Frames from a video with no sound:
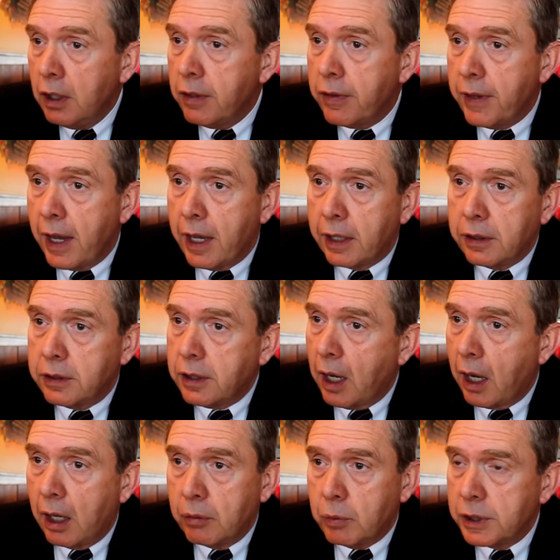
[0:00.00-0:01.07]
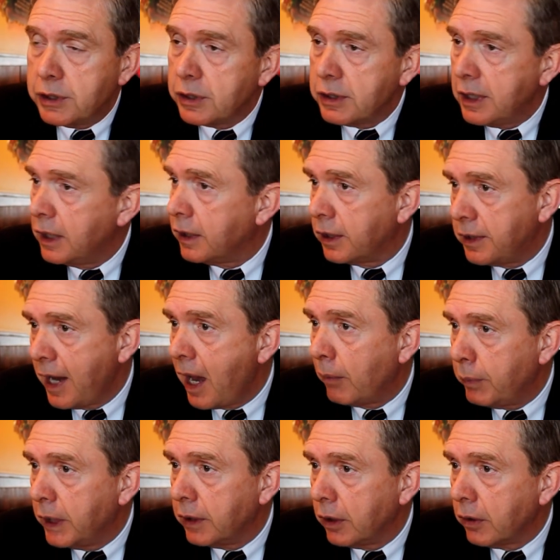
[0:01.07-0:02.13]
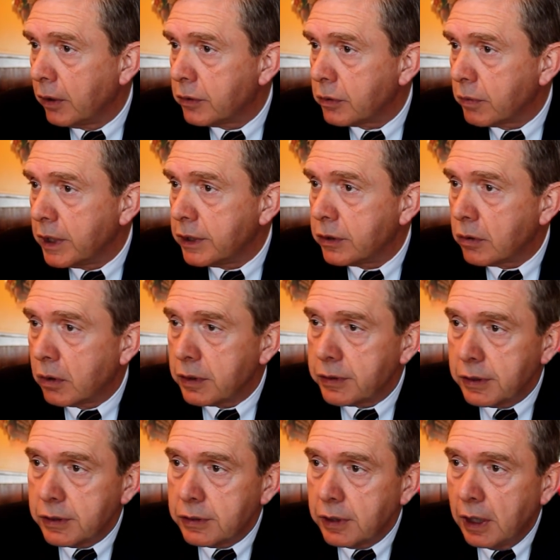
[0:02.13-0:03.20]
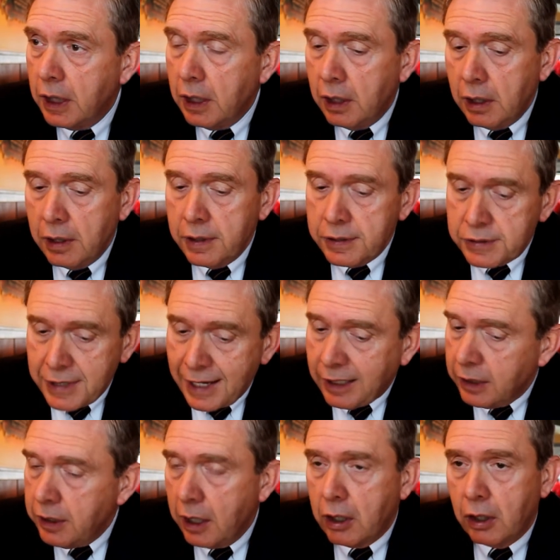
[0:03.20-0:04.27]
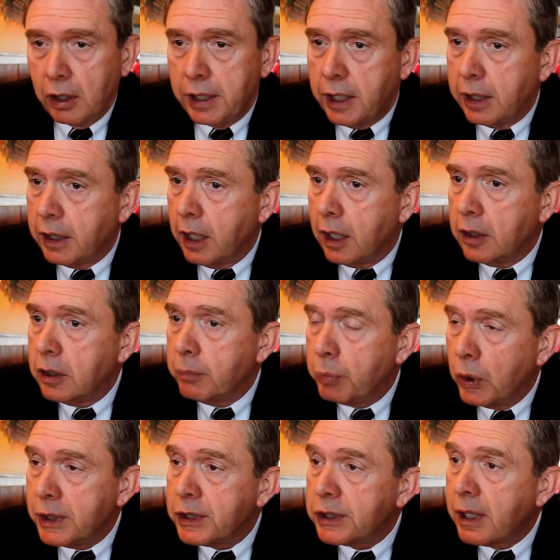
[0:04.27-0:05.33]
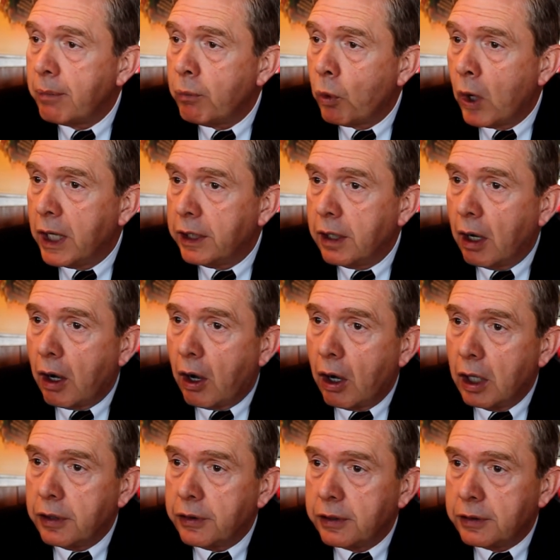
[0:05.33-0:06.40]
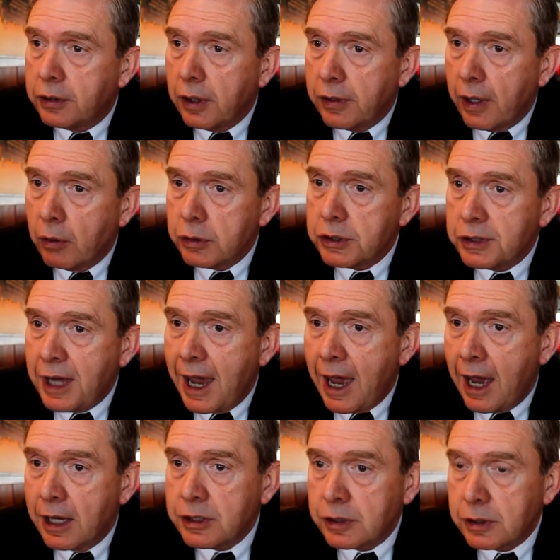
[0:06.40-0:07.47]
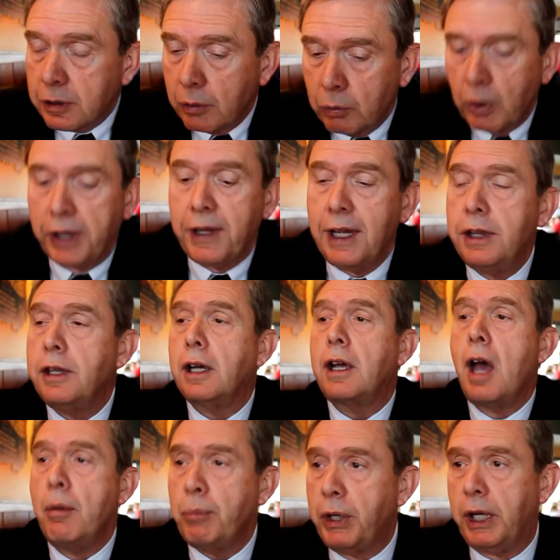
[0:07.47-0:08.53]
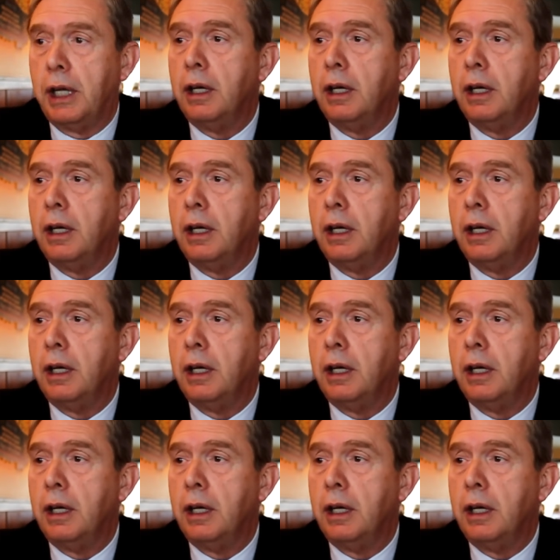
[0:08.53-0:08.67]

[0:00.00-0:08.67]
that we just need to tap into as resources. Secondarily, again, to put someone onto those tasks within the company.